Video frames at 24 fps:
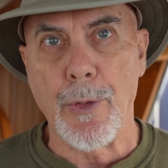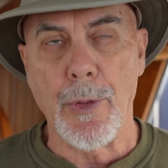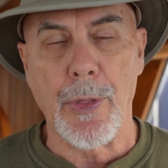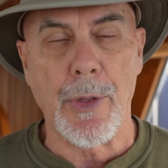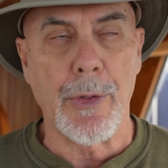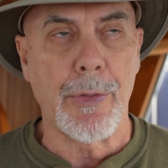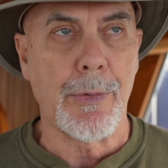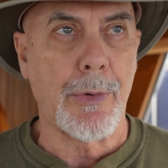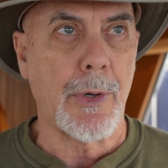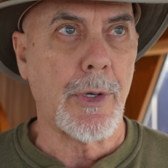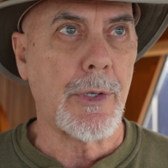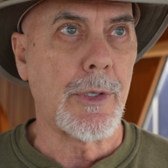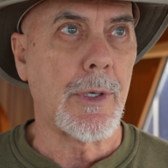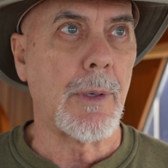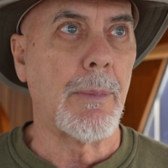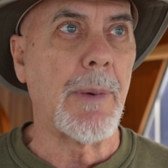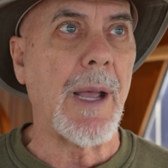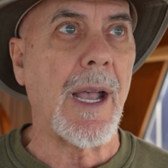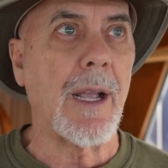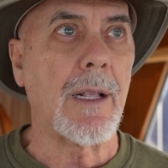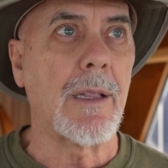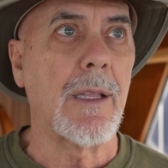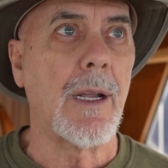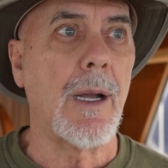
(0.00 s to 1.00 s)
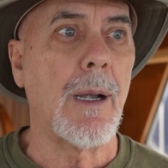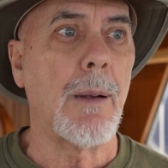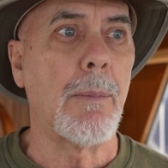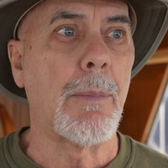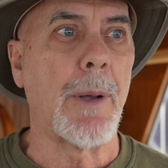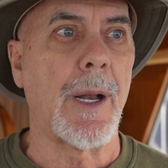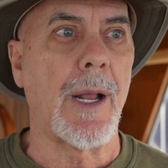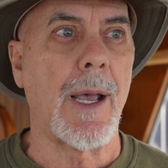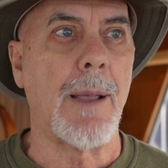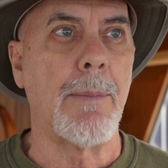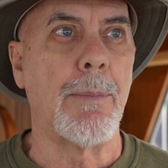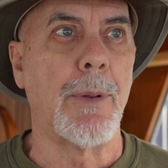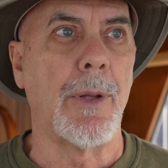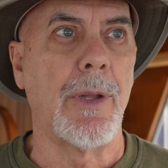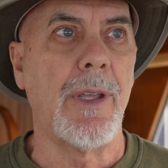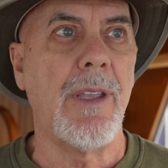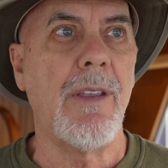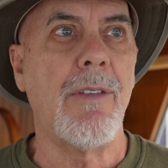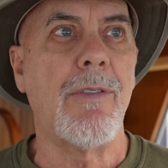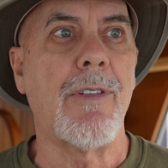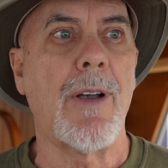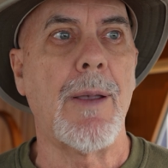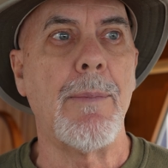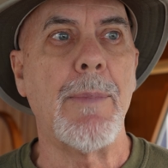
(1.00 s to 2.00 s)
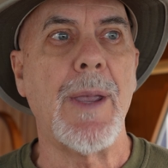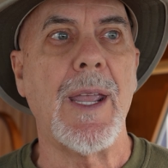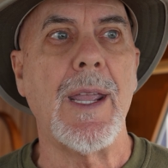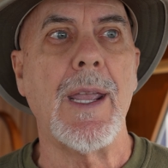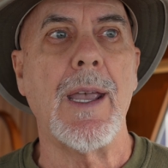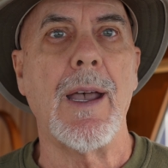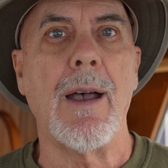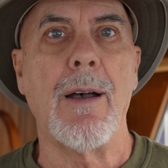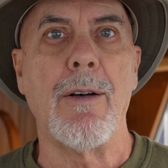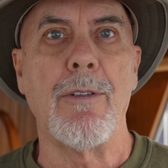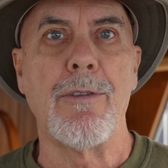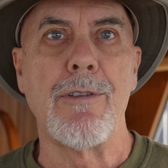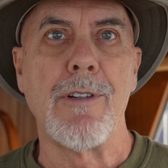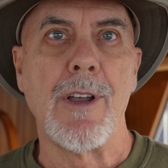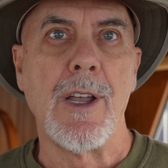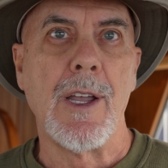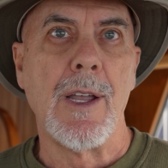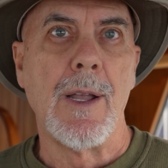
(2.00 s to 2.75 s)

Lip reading: the thruster back there, but I believe I may have